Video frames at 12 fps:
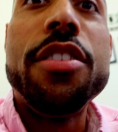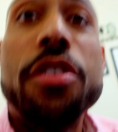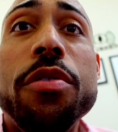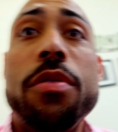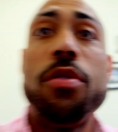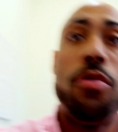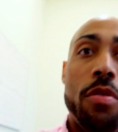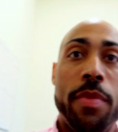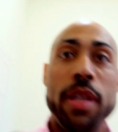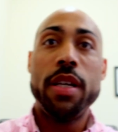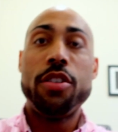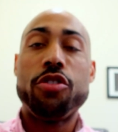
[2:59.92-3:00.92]
don't
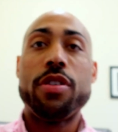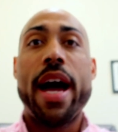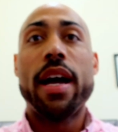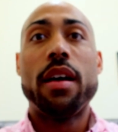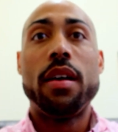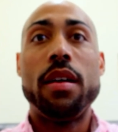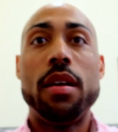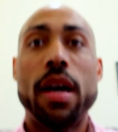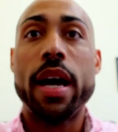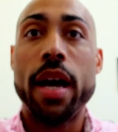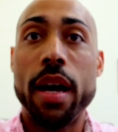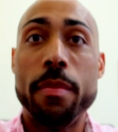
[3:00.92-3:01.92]
normally track
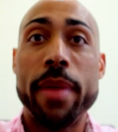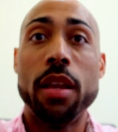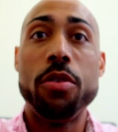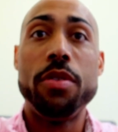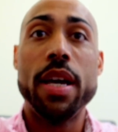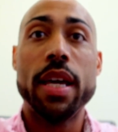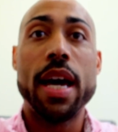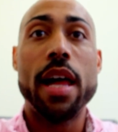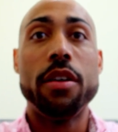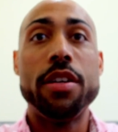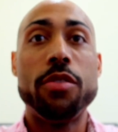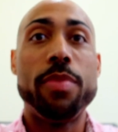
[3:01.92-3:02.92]
uh, my load day
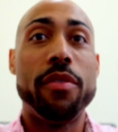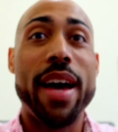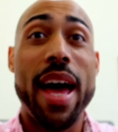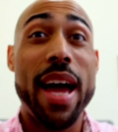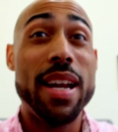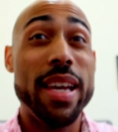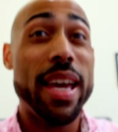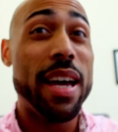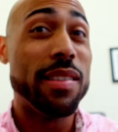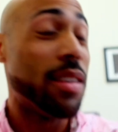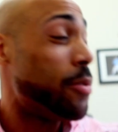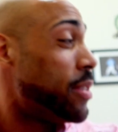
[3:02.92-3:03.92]
calories, but if I had to
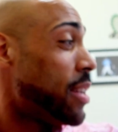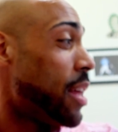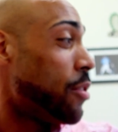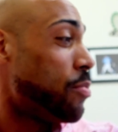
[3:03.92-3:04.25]
guess, I would say that